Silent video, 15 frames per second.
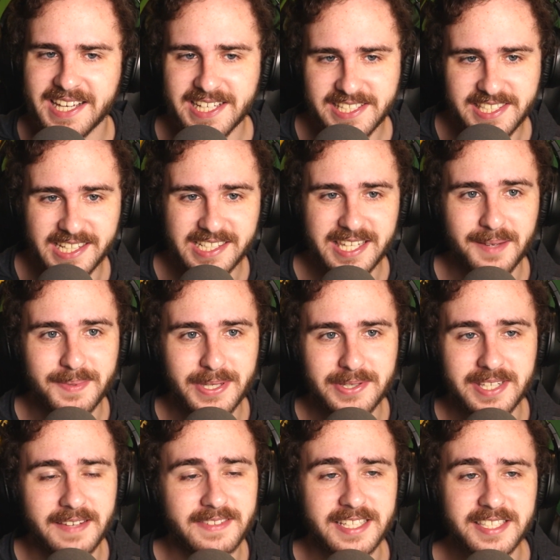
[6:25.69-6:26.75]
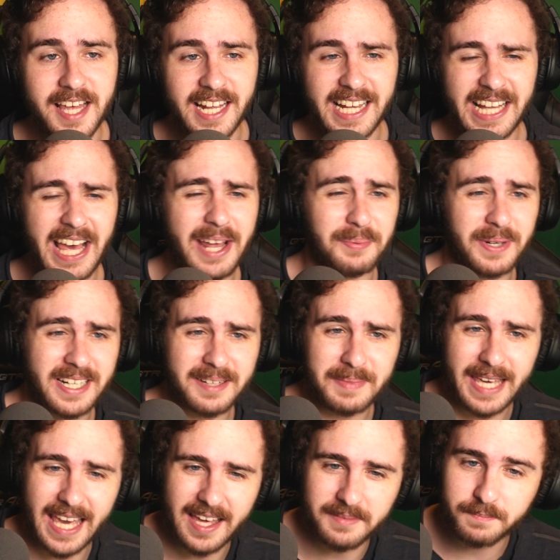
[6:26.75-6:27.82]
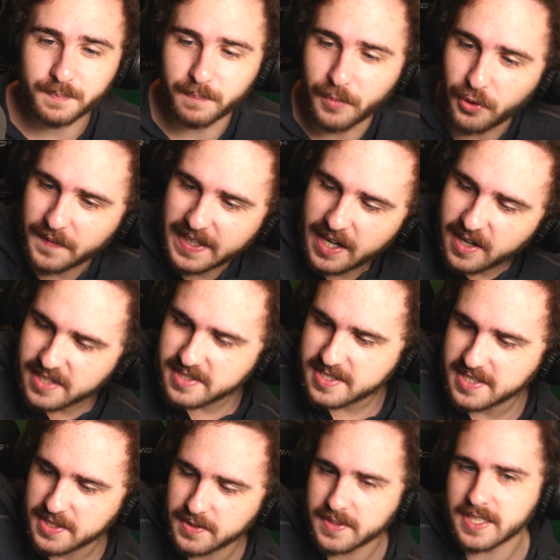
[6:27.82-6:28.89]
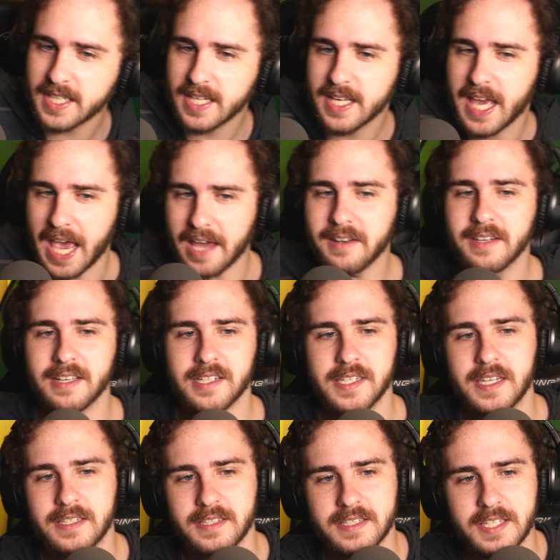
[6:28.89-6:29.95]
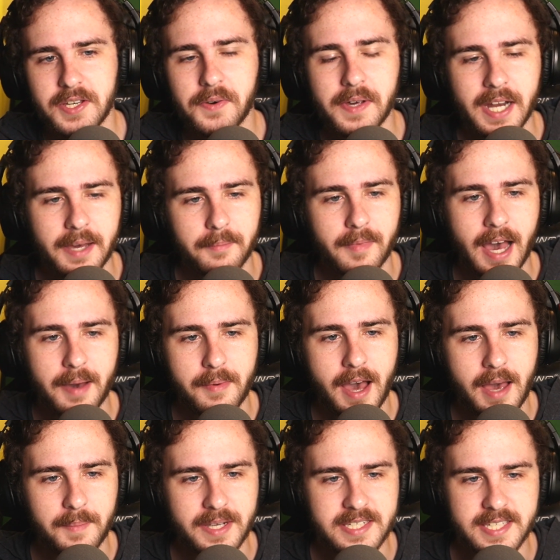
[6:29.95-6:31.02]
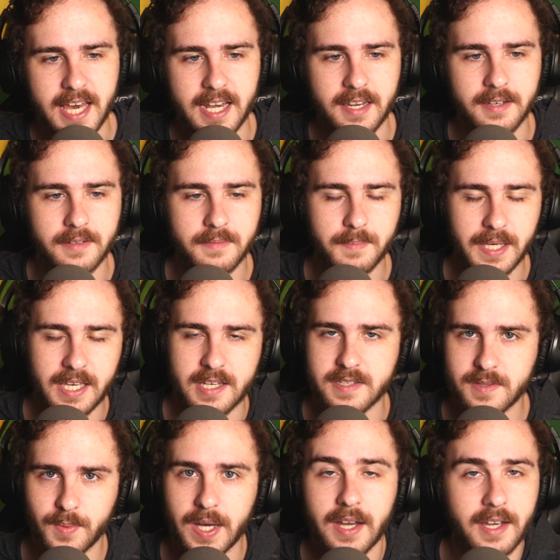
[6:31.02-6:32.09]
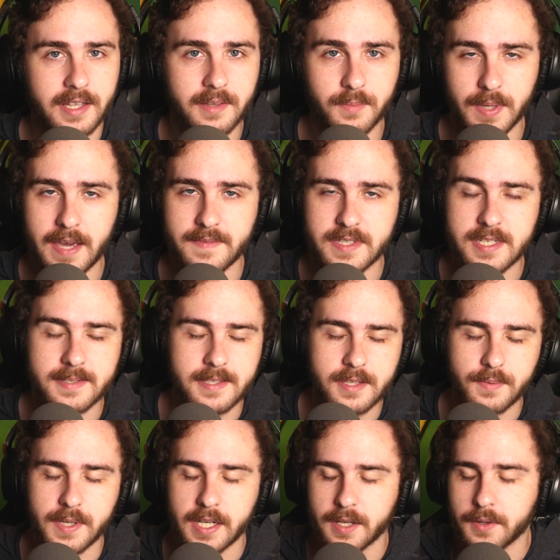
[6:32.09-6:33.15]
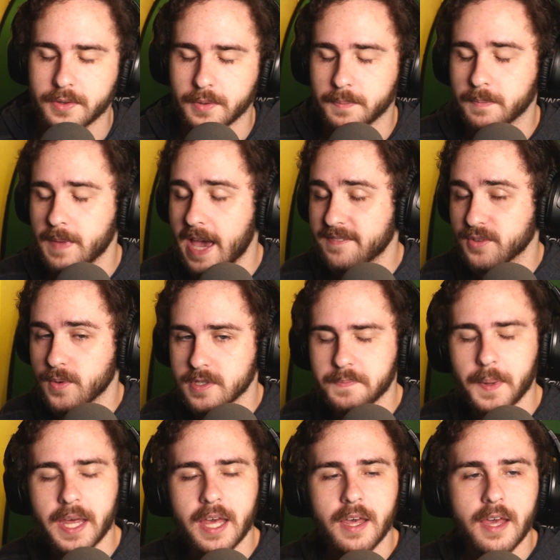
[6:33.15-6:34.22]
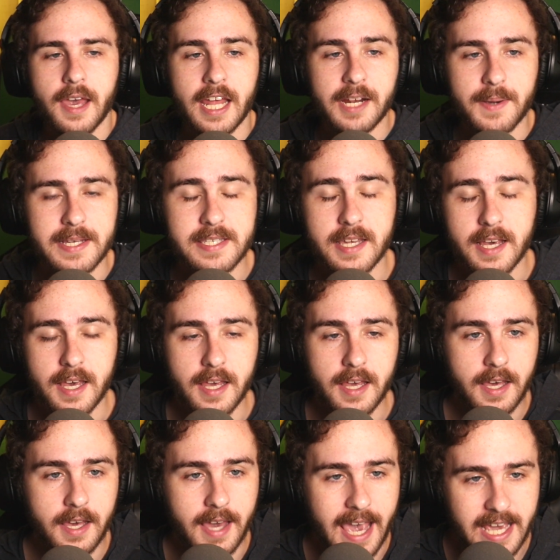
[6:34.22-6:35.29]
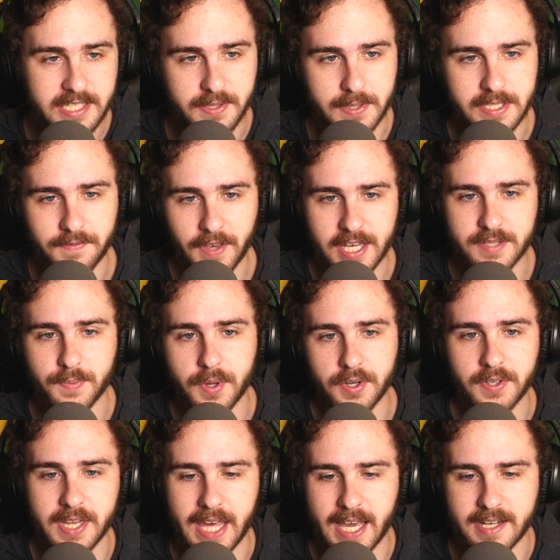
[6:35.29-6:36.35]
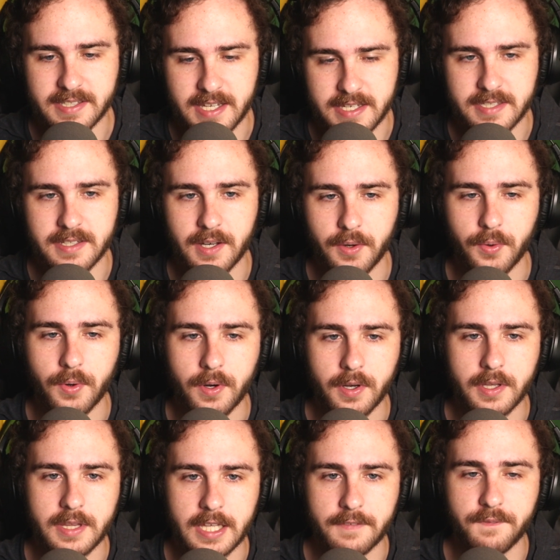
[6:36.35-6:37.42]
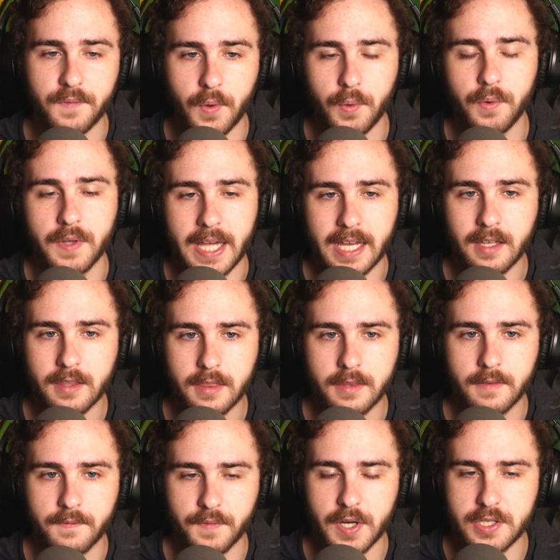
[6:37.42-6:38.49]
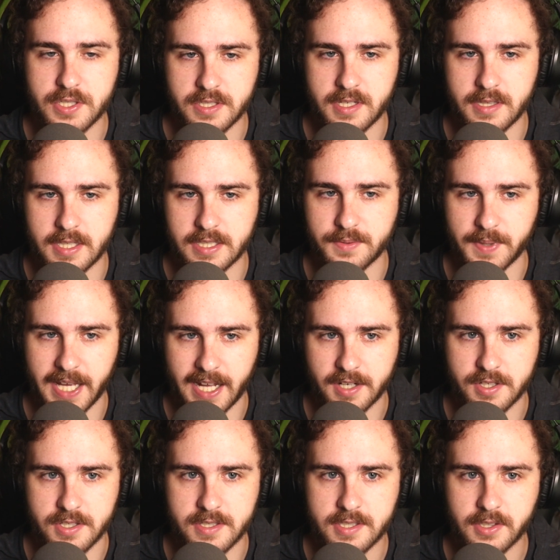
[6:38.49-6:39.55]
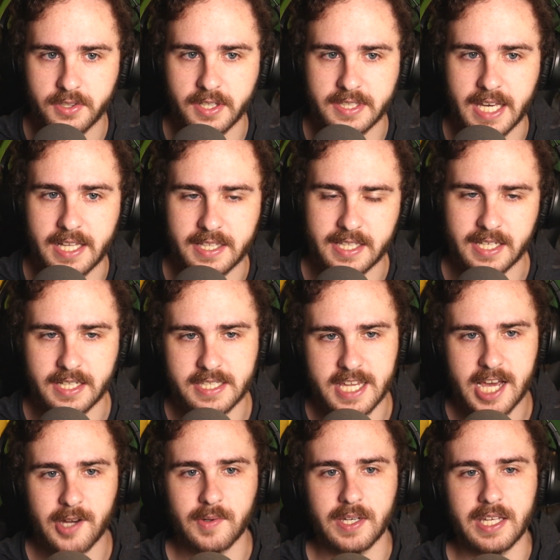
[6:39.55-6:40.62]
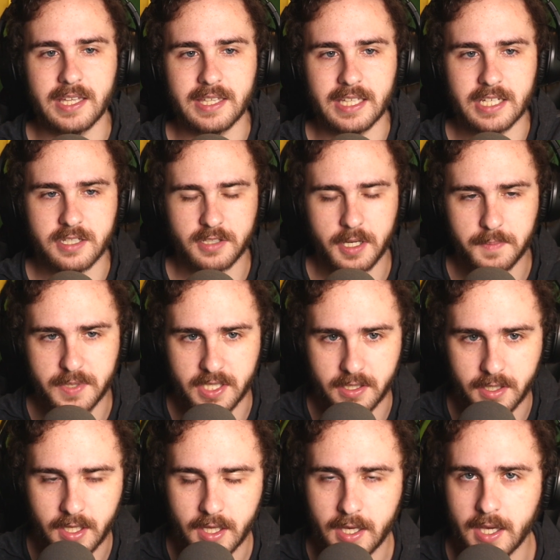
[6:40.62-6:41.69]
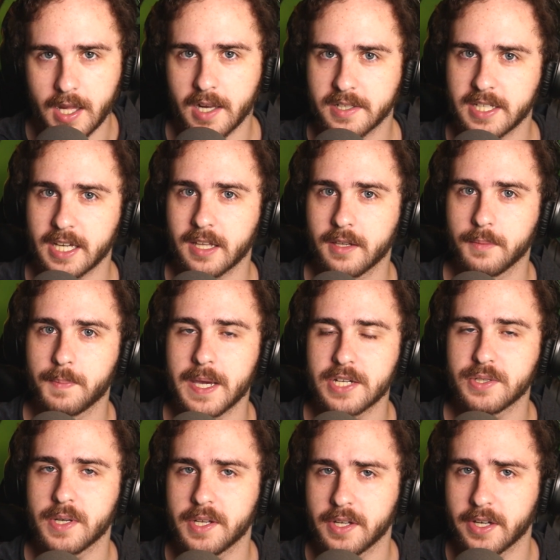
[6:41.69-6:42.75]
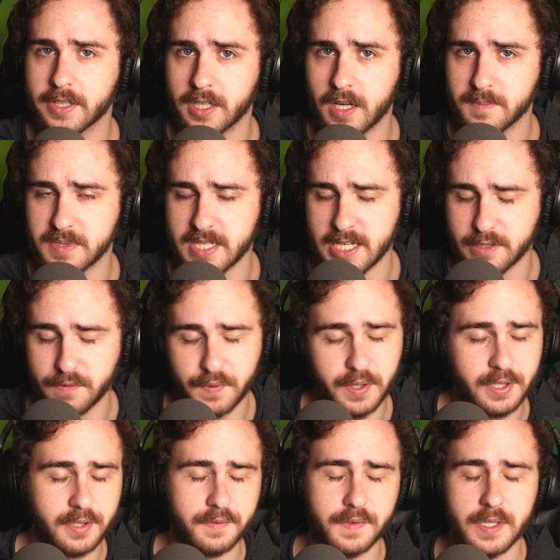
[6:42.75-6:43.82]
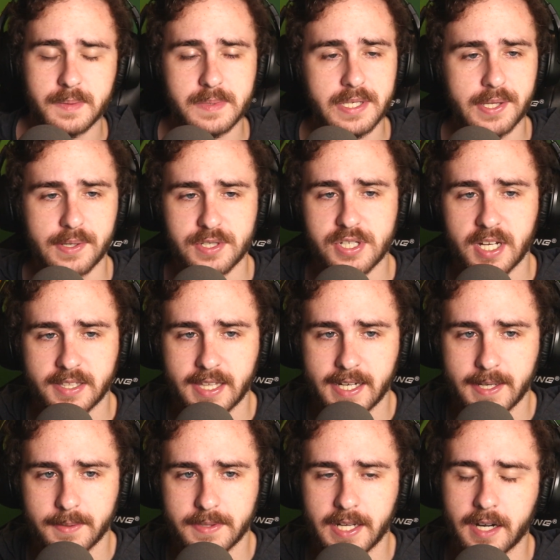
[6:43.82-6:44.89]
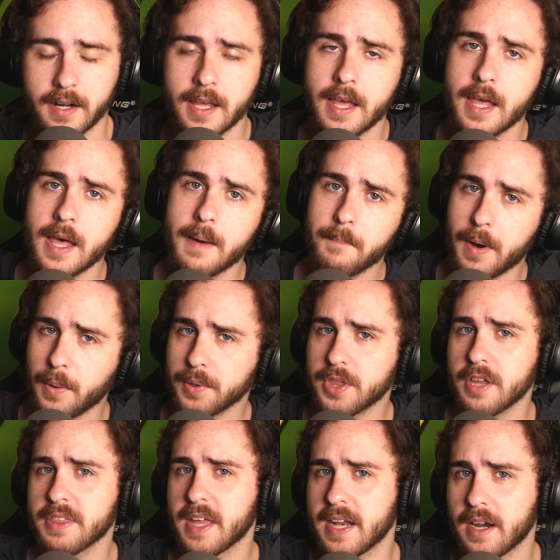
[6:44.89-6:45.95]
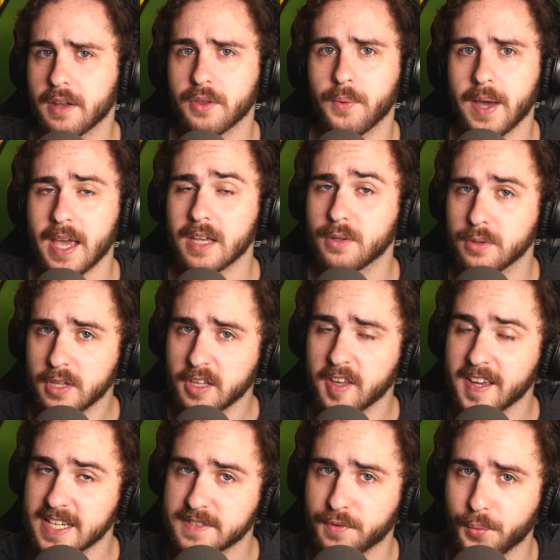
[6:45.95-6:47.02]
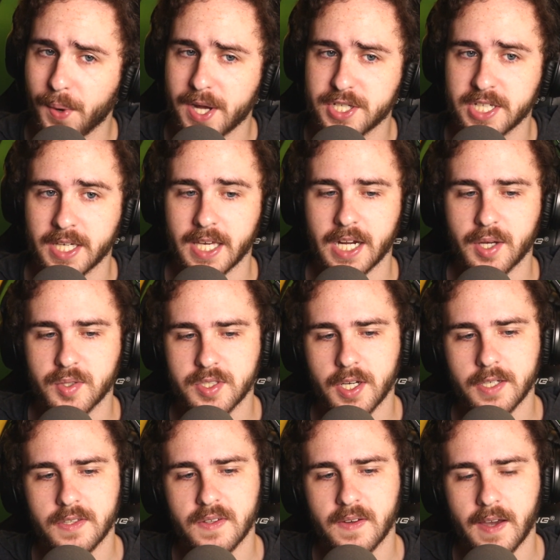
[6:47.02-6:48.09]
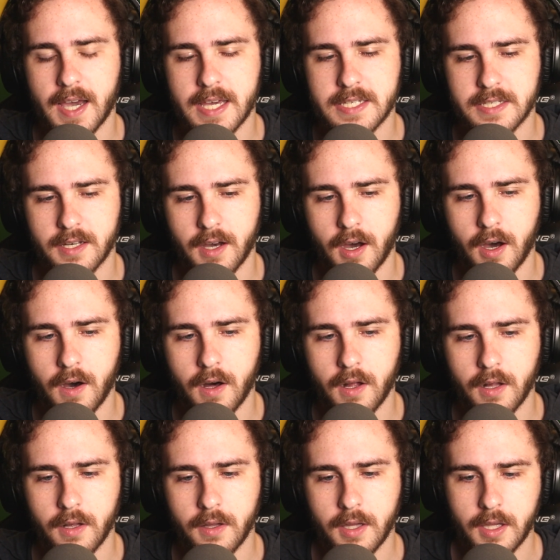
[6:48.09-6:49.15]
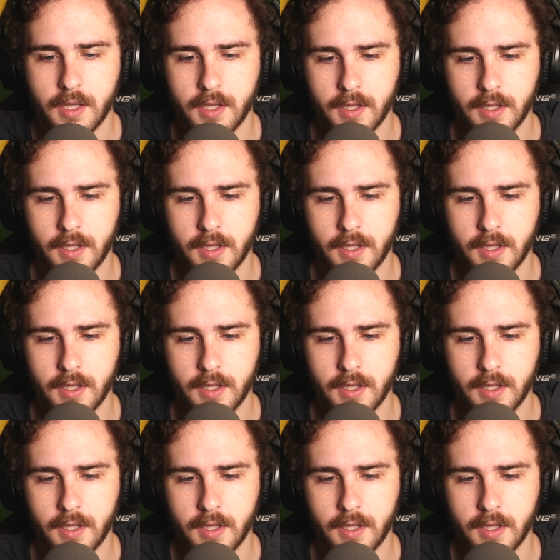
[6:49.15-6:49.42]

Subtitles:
6 episodes left. There's not a lot. We're gonna be moving on soon, ending season 2, and I'm excited because, well, we have a season 3 to go through afterwards. But anyways, as always, if you guys want early access or the full length versions of these reactions, click that link down in the description. It'll take you to patreon.com/sphericalfilms, and you can check that out there. But with all that out of the way, I do thank you guys for watching, and I'll talk to you guys all